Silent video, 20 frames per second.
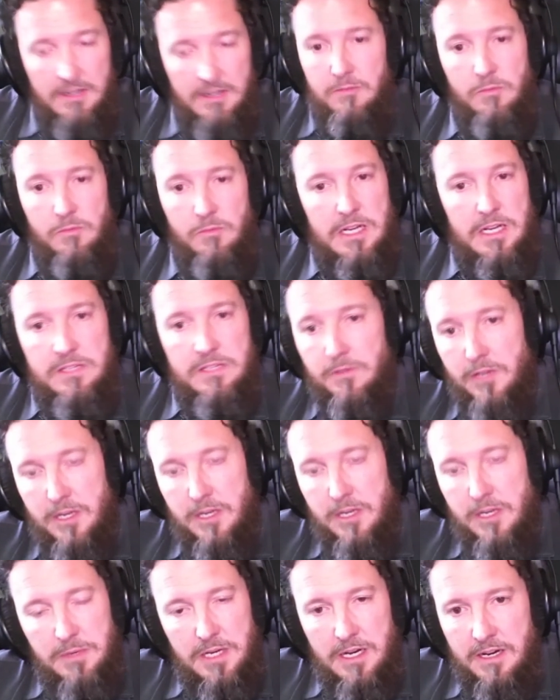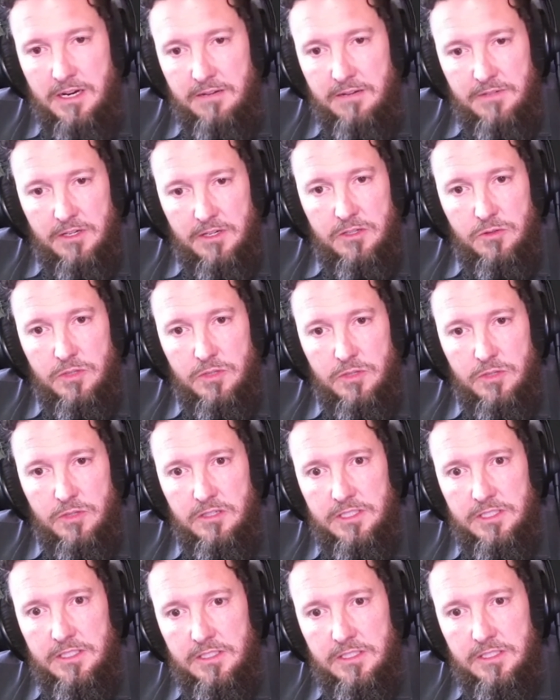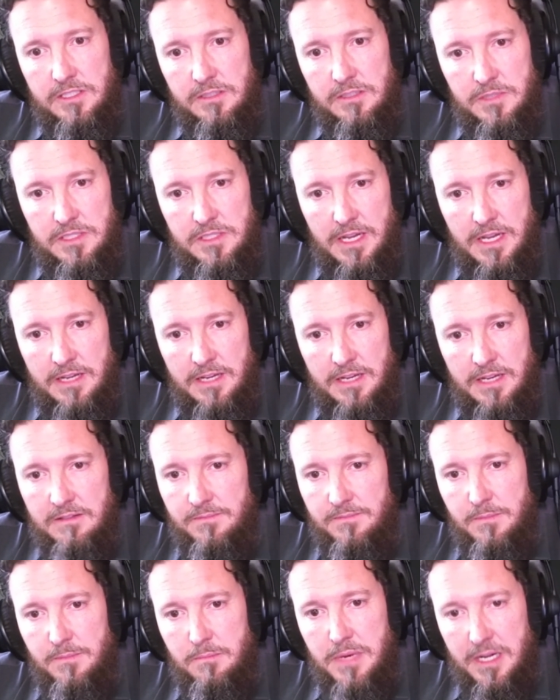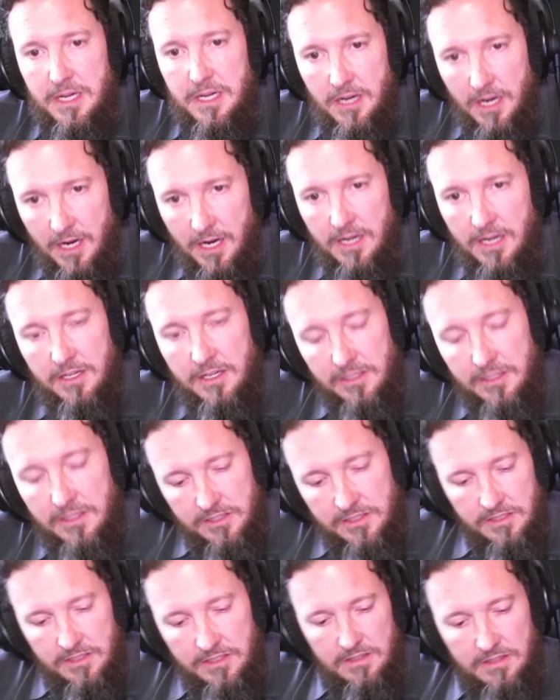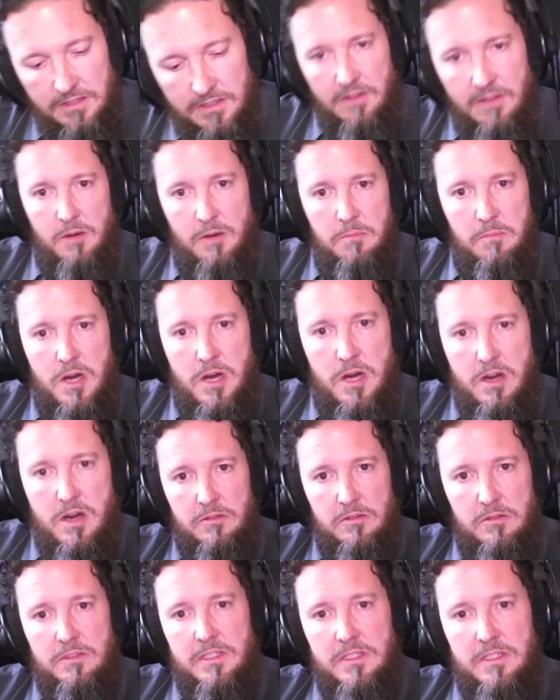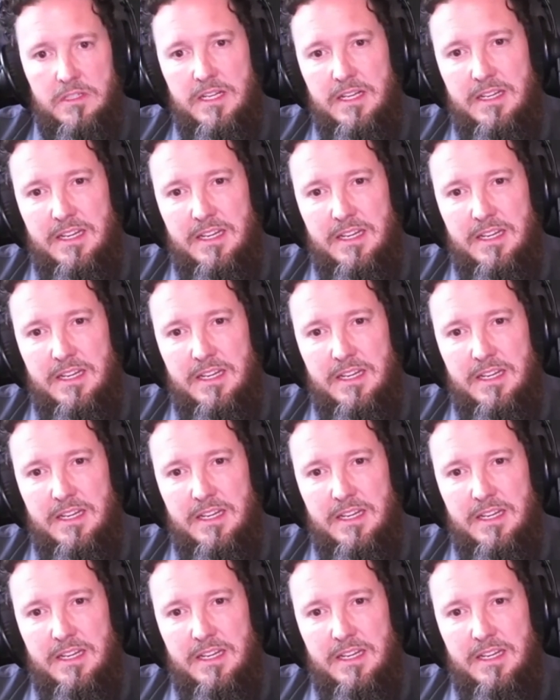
RESTful API, very traditional systems, that because of our model,